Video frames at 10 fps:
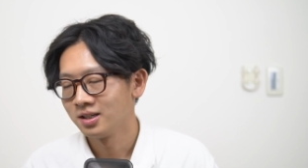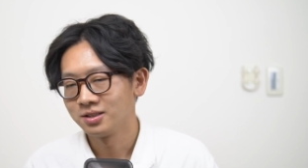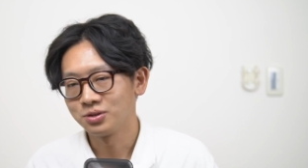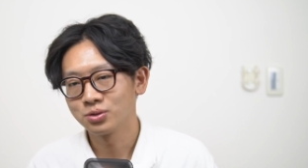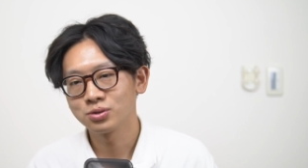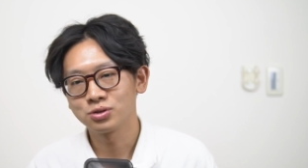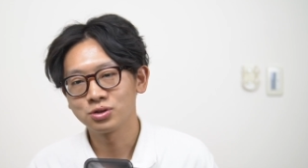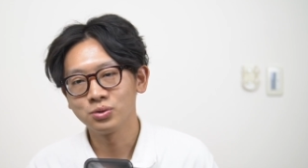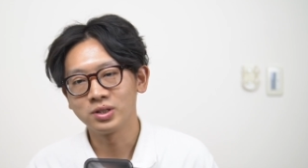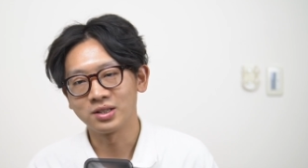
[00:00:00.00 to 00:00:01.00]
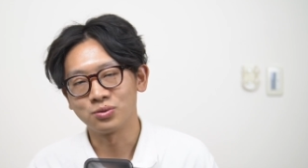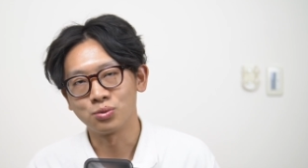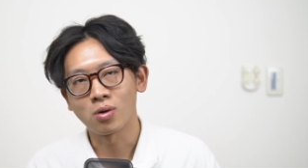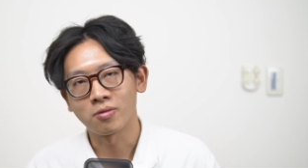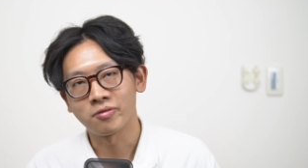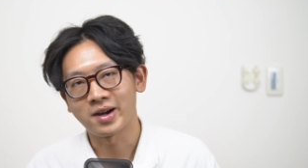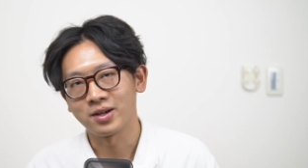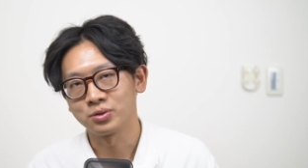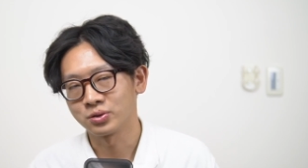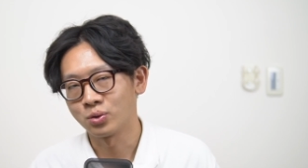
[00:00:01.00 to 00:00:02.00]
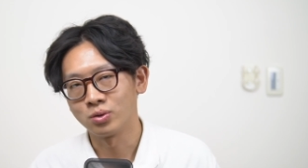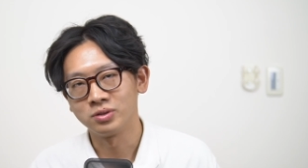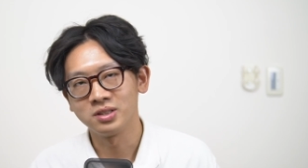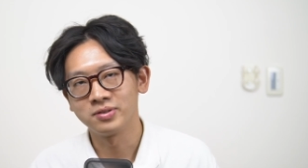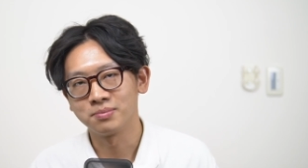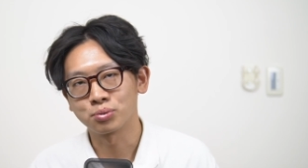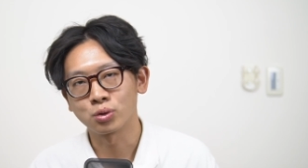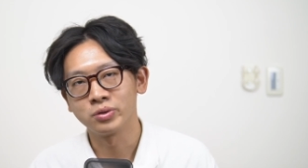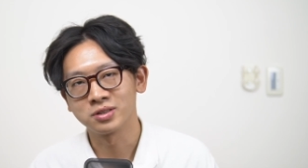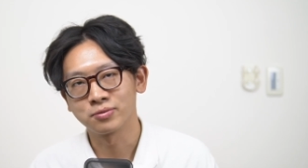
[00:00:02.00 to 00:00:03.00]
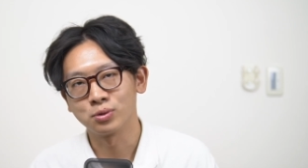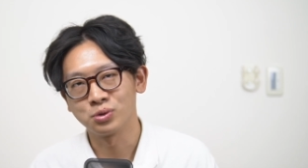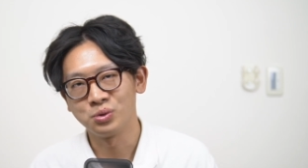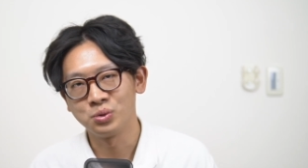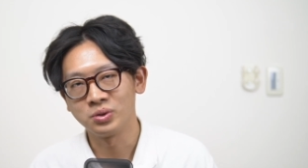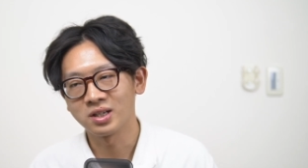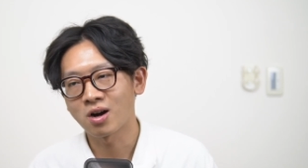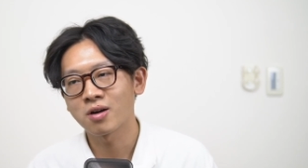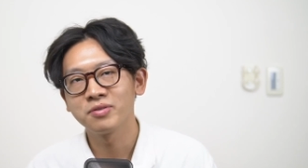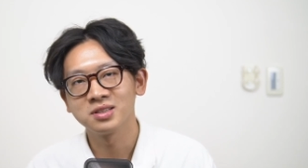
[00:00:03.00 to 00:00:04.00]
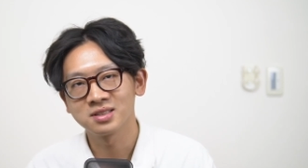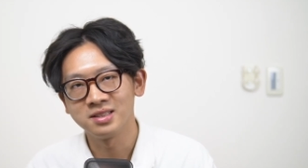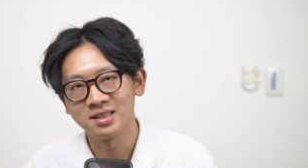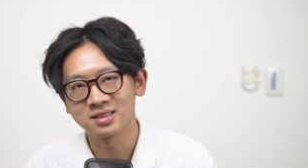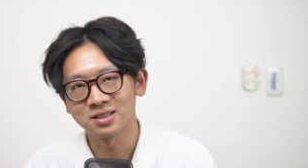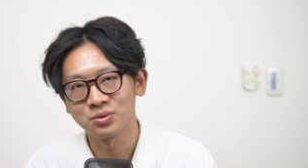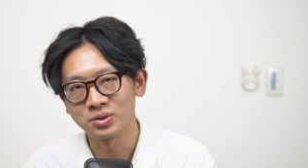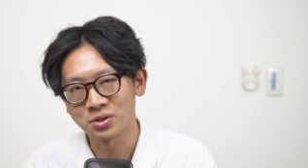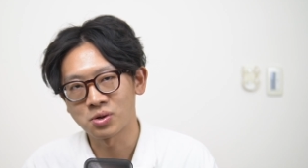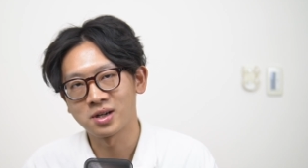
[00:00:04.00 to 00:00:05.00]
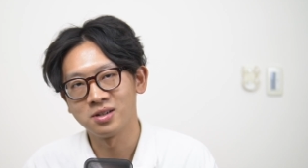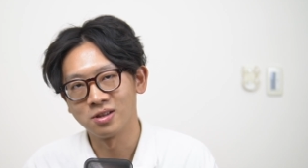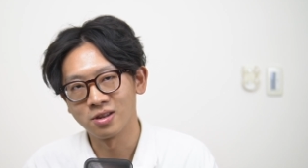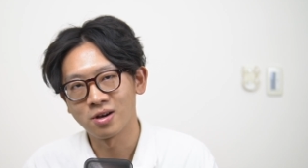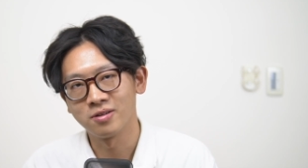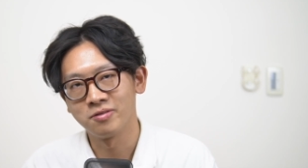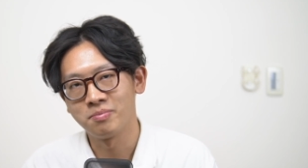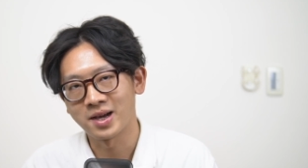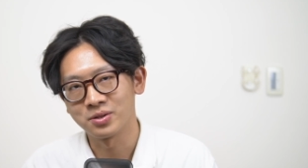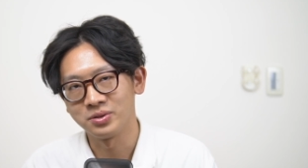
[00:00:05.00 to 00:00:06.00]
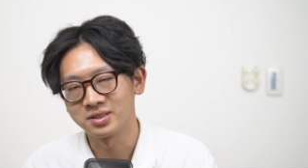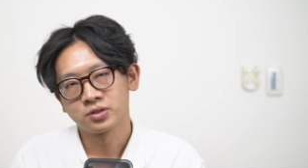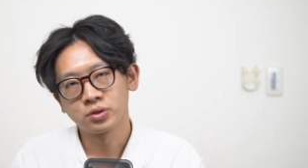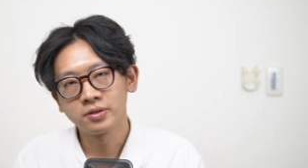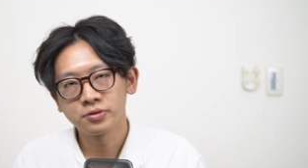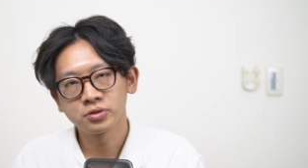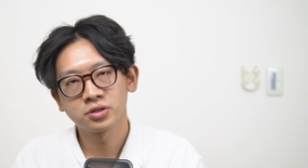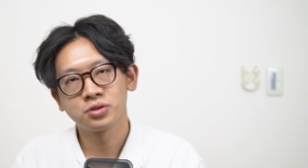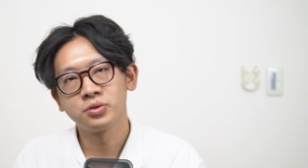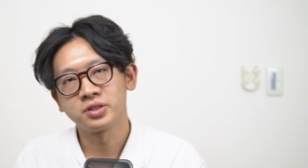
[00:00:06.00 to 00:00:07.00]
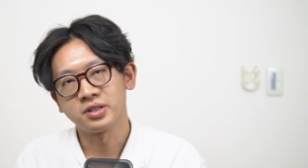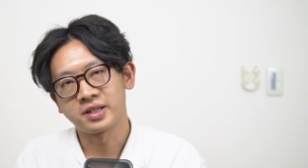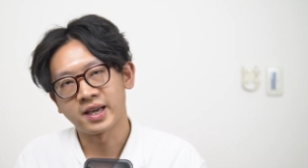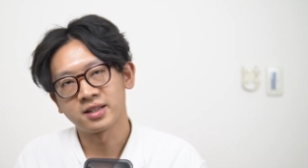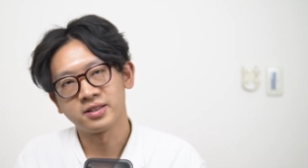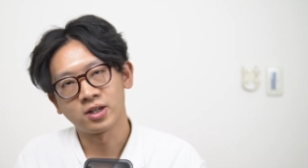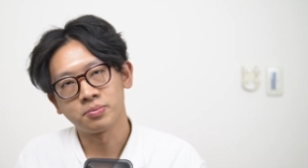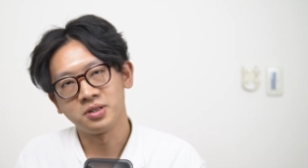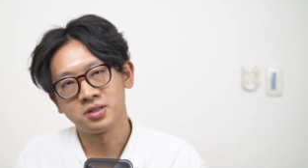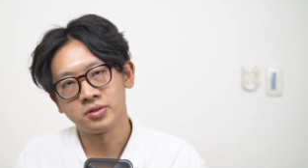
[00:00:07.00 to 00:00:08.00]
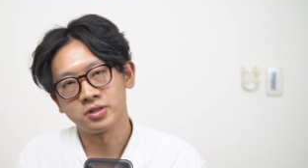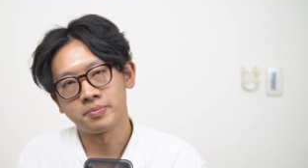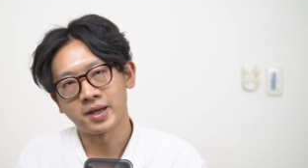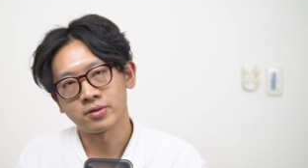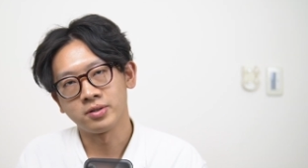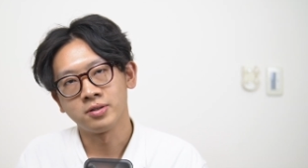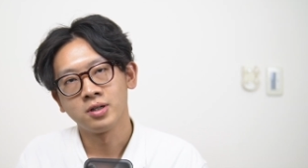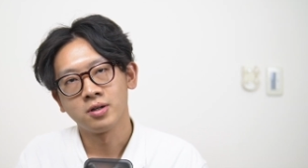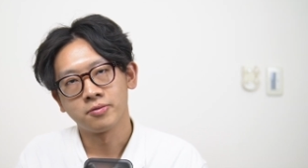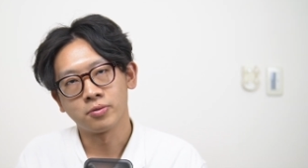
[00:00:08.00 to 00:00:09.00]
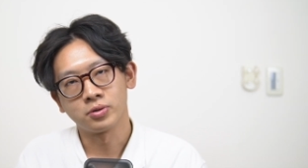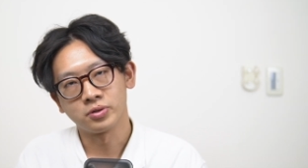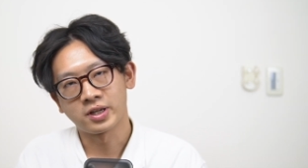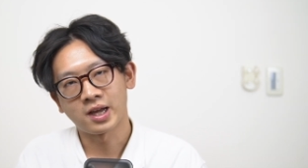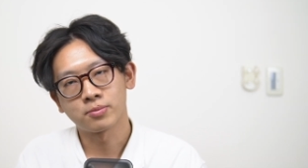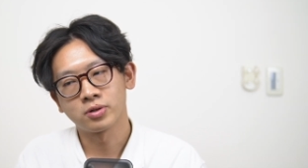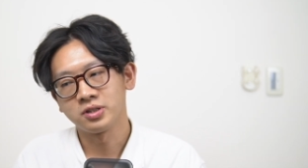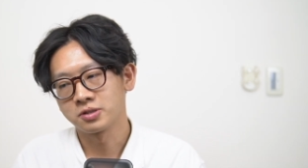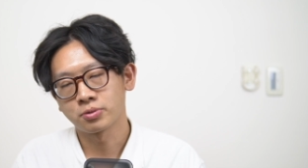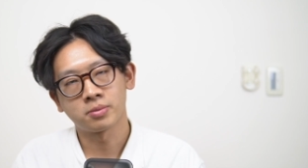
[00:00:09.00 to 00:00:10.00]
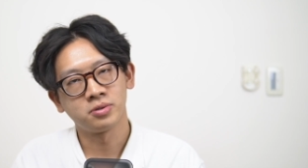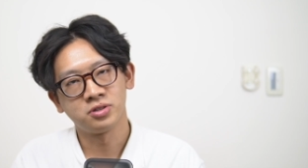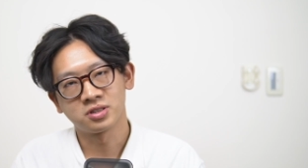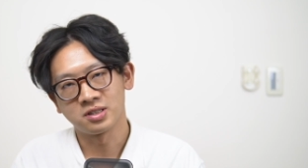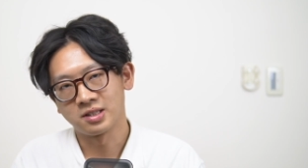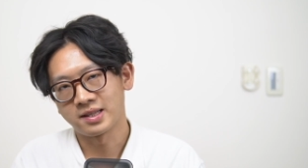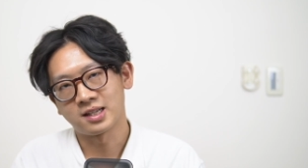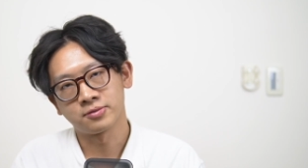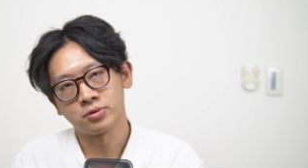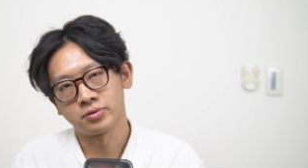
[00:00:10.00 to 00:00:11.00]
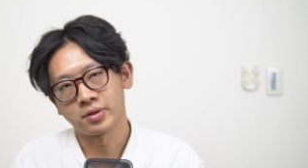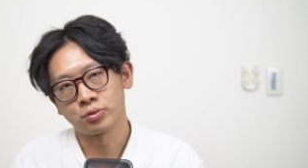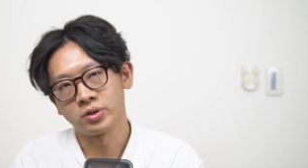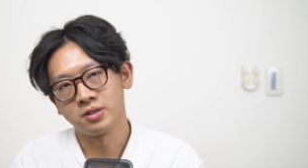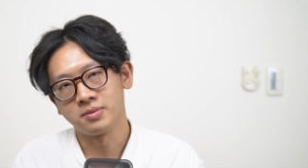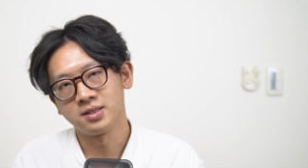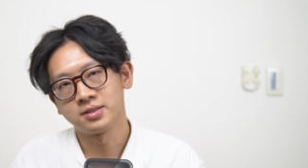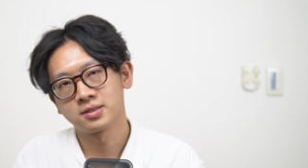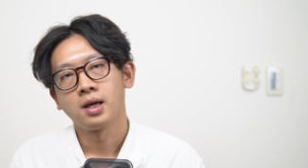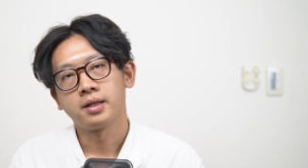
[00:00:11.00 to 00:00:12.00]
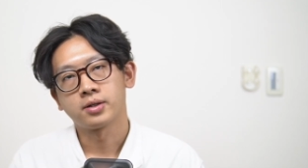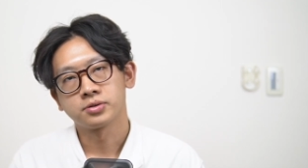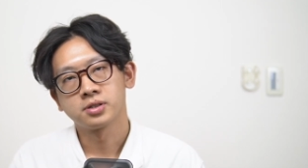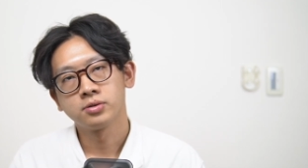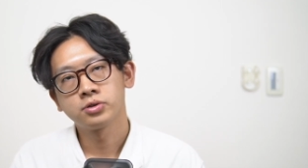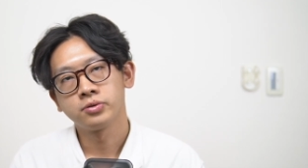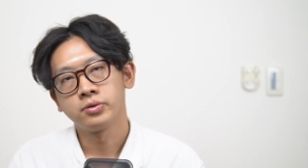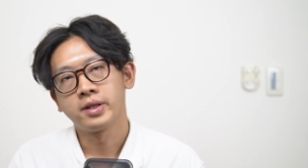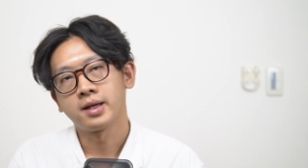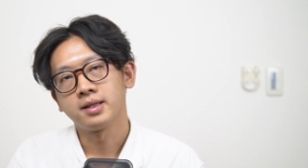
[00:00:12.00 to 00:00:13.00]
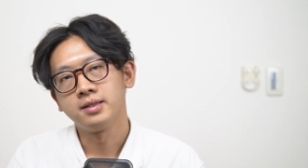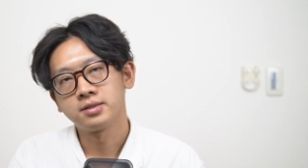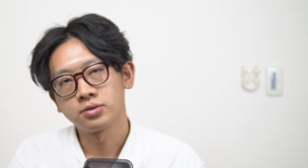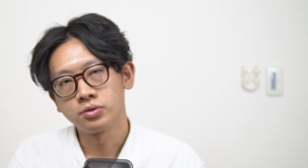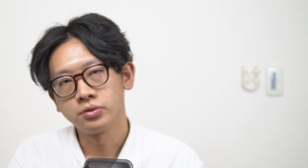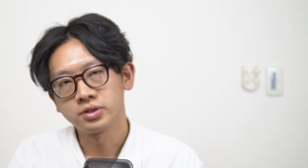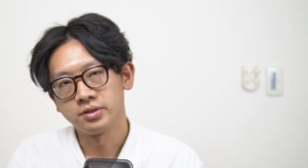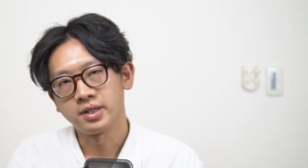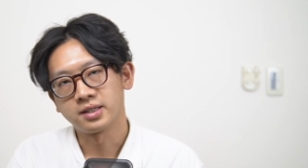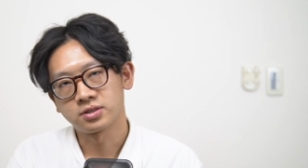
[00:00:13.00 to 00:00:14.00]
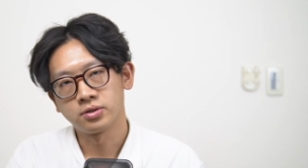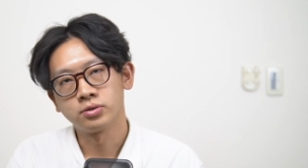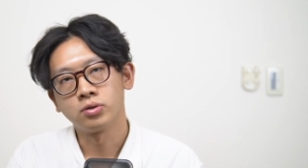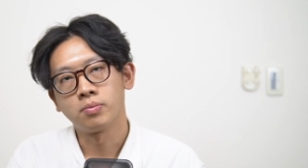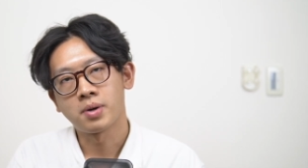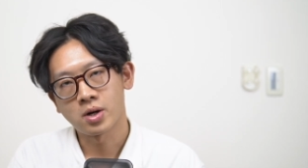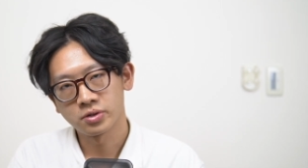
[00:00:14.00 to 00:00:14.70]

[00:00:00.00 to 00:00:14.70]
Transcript: you're shooting raw files or even ProRes 422, obviously it's going to require a lot of batteries. So if you're just using the Canon LP series battery for your camera is probably just gonna last for around 20 minutes. And our solution to that is to use an external power